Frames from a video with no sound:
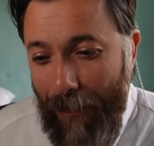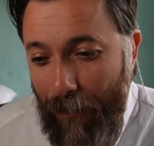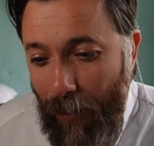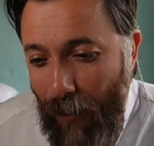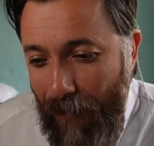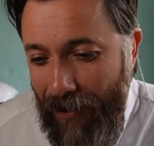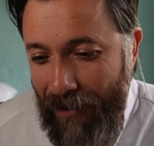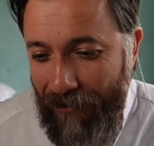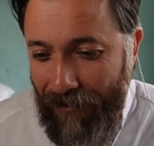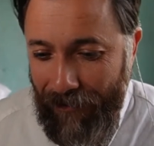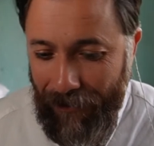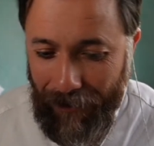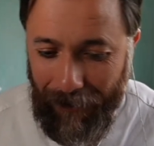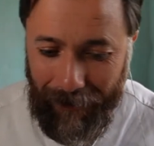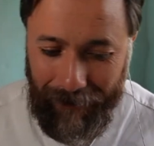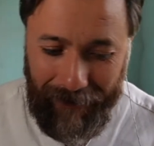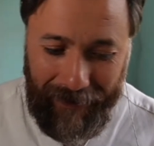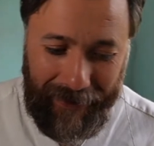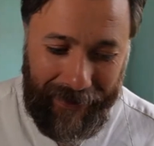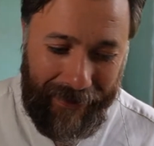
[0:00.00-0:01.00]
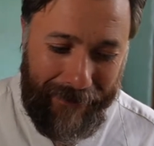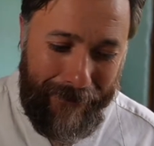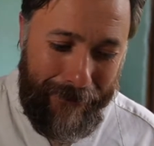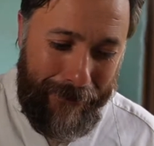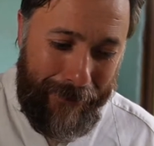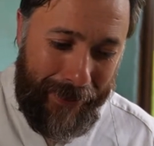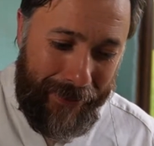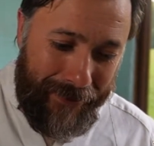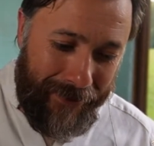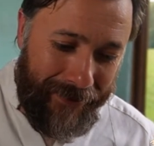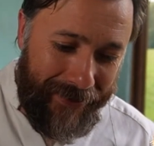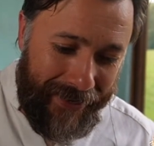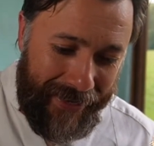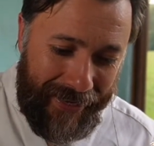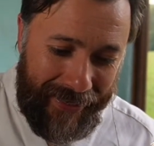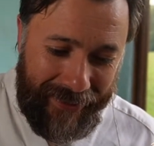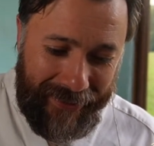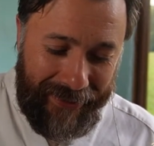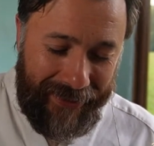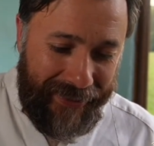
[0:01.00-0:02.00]
moving from
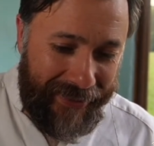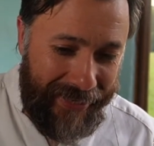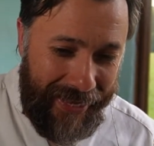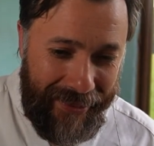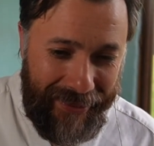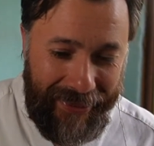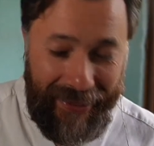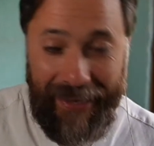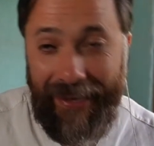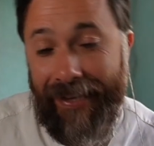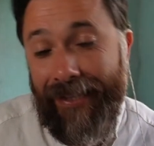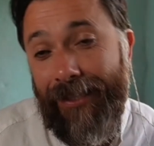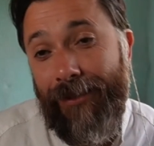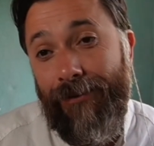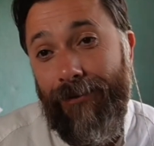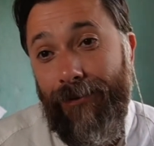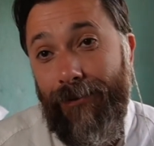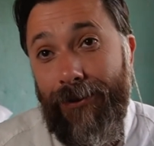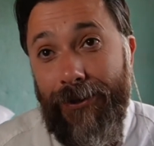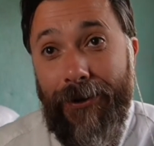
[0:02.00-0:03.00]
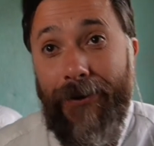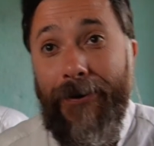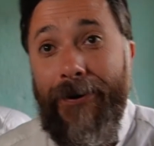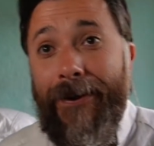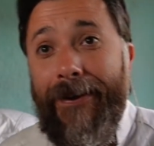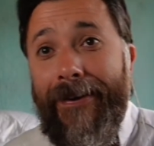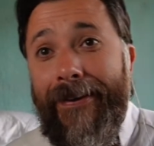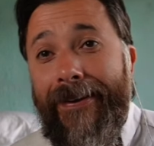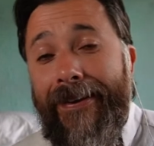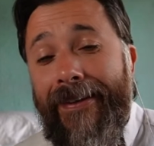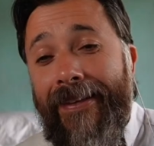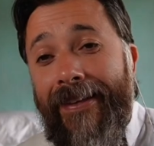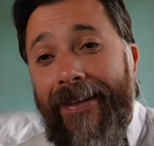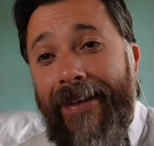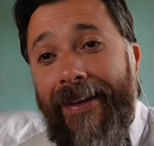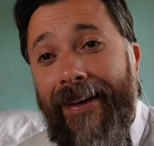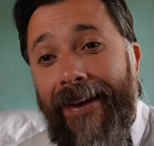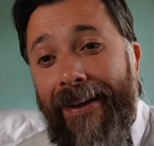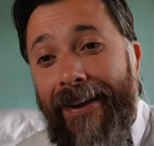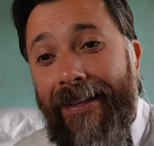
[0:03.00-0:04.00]
bitterness and sadness to joy.
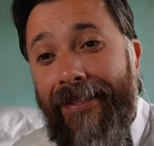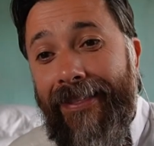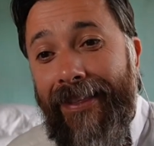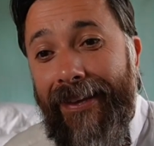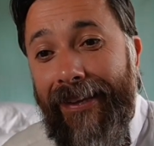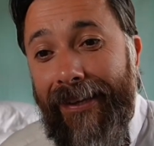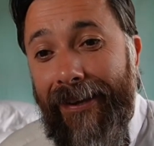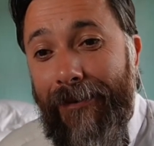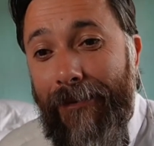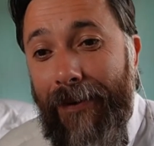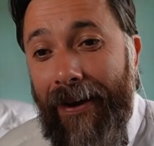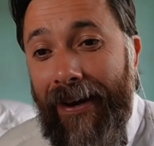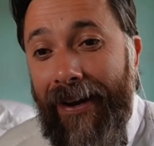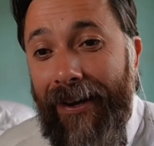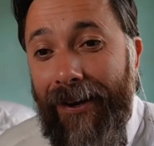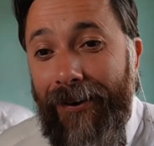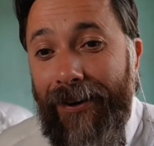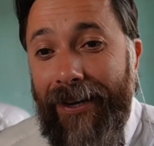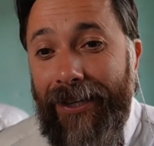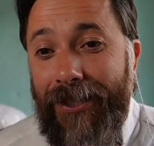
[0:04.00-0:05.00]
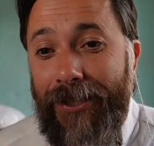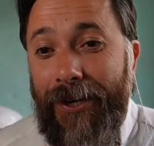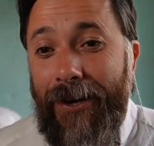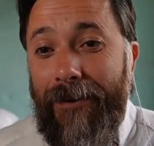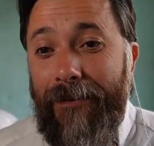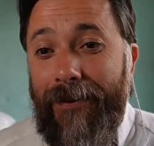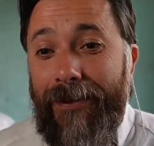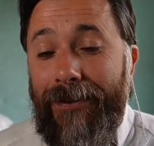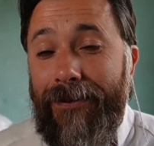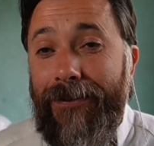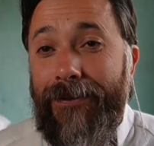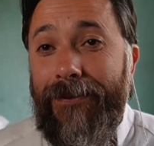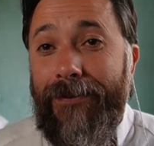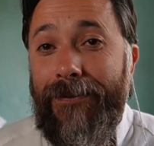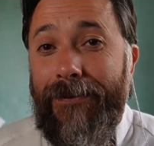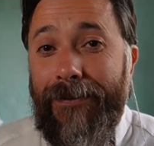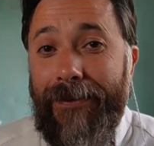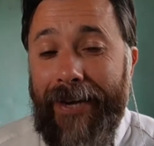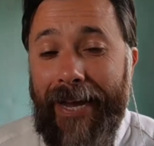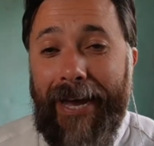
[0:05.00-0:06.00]
And I think what I'm going to share with
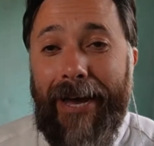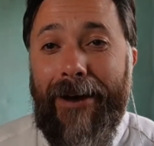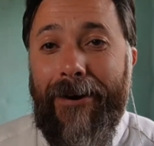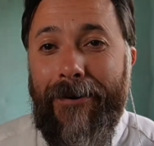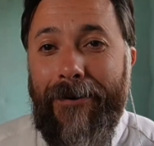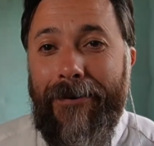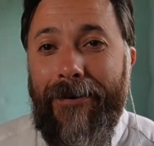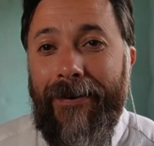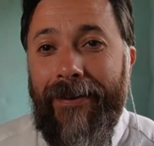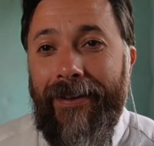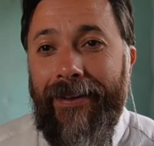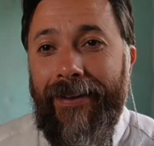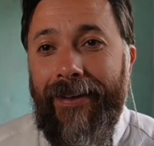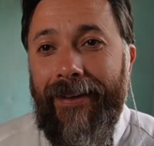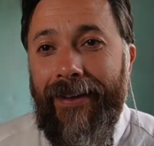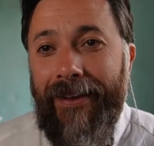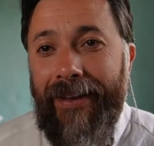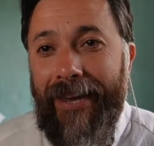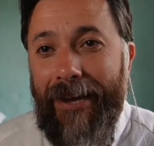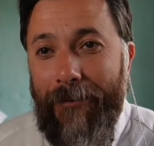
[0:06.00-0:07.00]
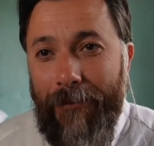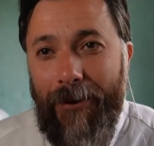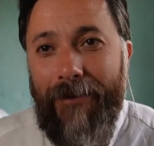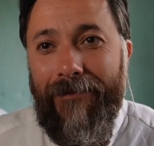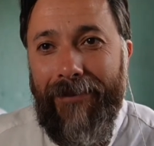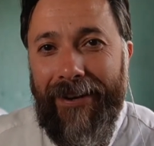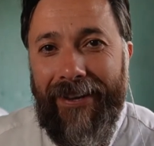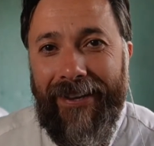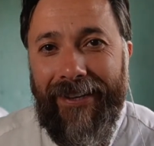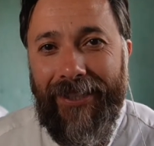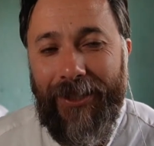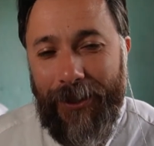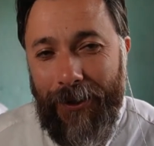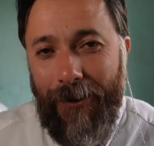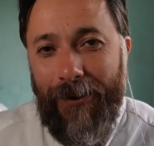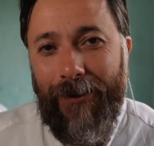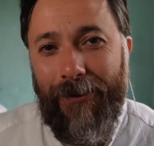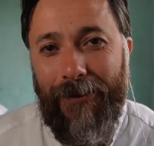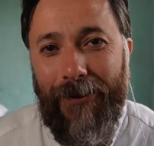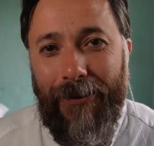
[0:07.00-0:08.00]
you now, it will bring
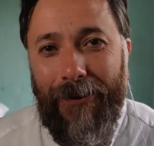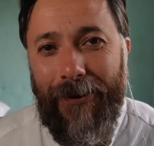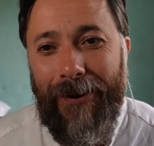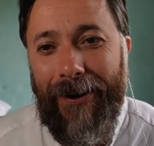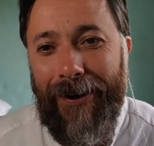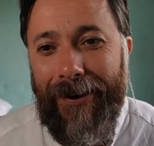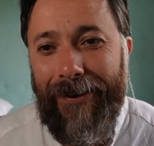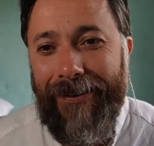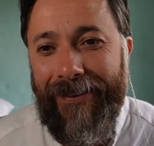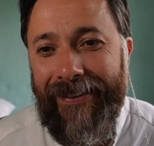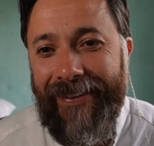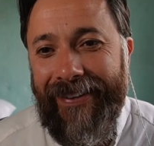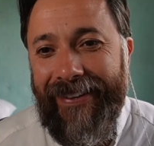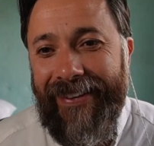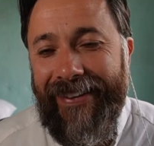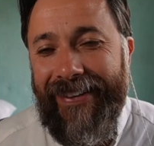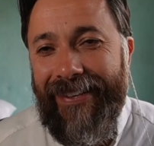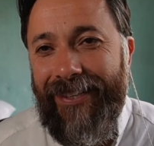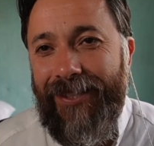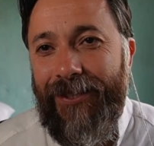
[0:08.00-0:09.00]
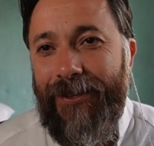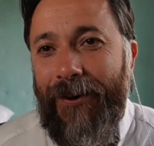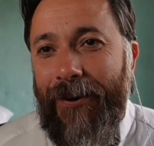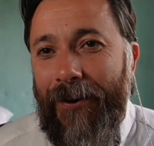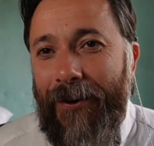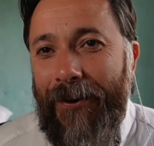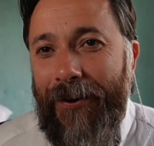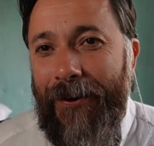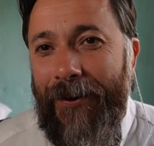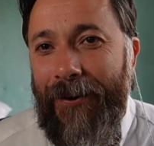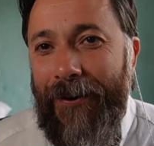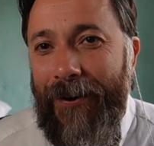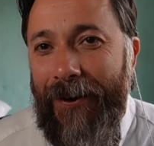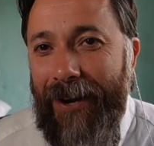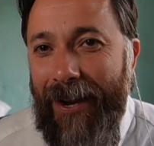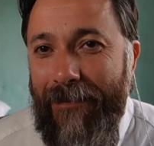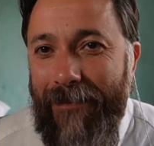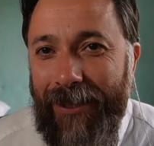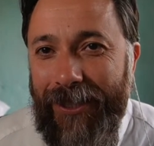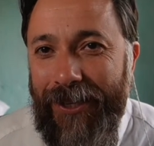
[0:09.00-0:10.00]
joy to your heart. So
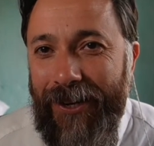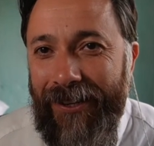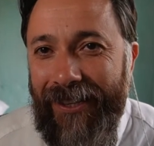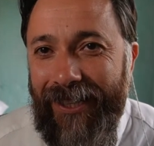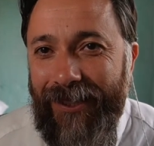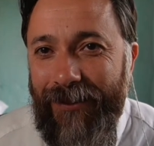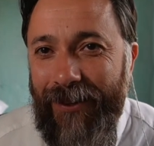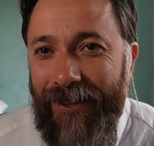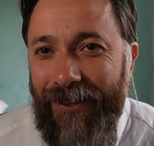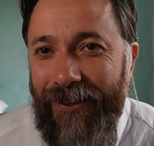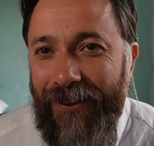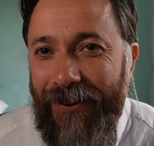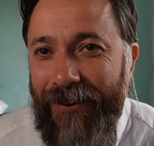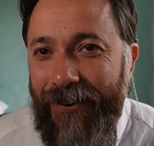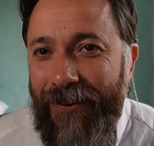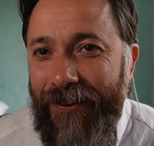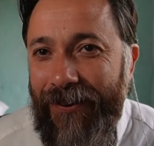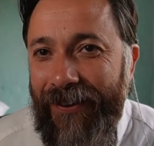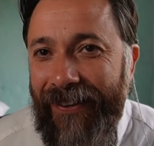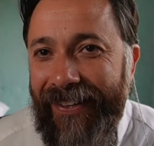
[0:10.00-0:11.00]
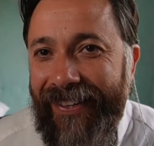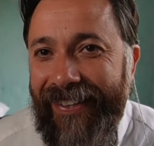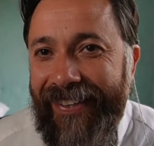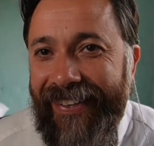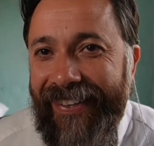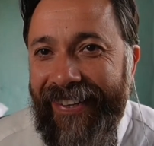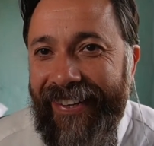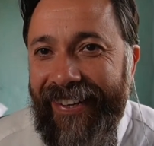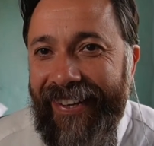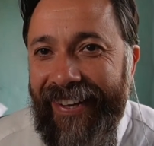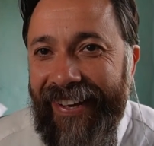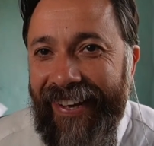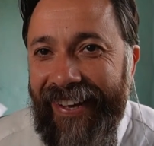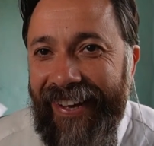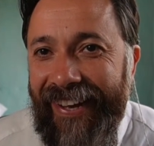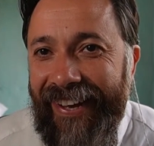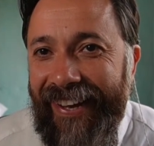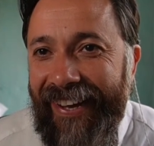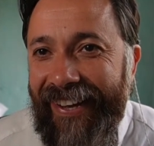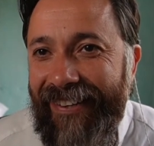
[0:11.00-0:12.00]
let me share this with you.
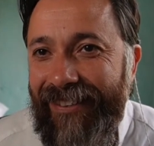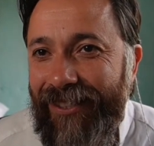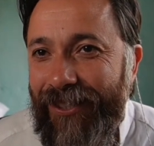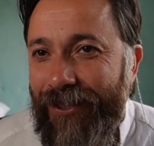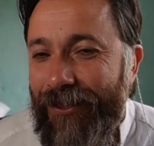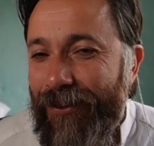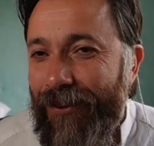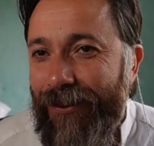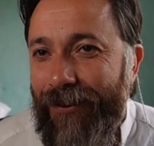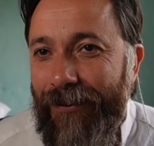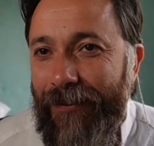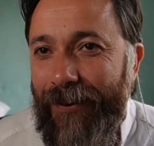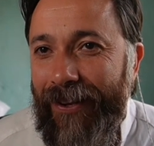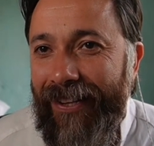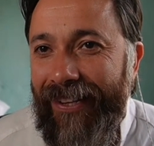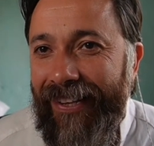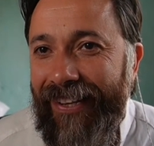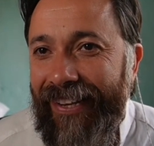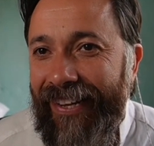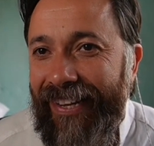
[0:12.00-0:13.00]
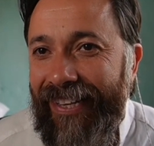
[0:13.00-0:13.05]
I'm sure you will